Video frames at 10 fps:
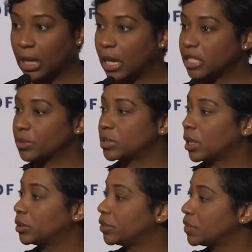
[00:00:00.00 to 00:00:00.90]
as a
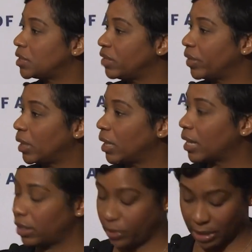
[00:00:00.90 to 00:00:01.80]
result of receiving
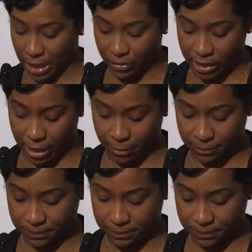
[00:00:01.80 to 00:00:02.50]
inadequate health care.